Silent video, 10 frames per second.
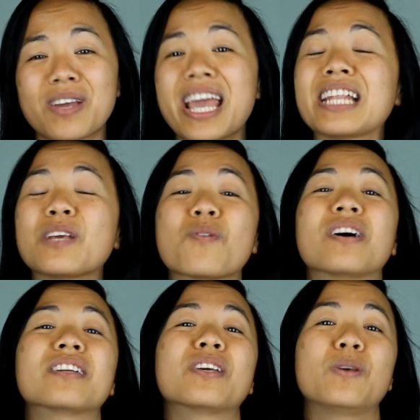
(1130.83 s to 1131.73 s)

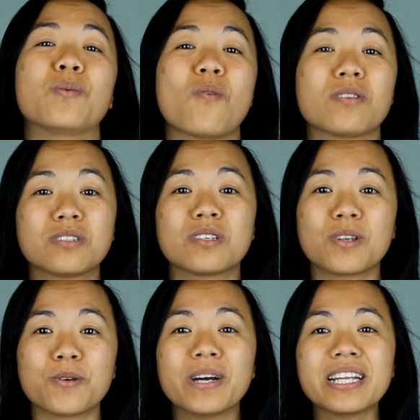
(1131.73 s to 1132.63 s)
anyone who wants to
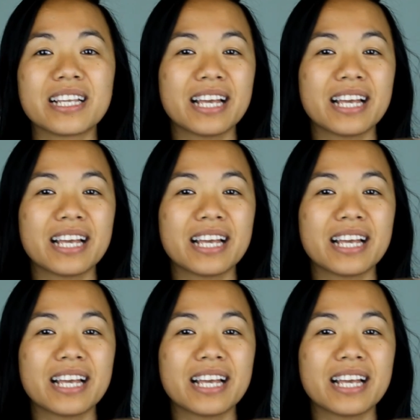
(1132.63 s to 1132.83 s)
do it.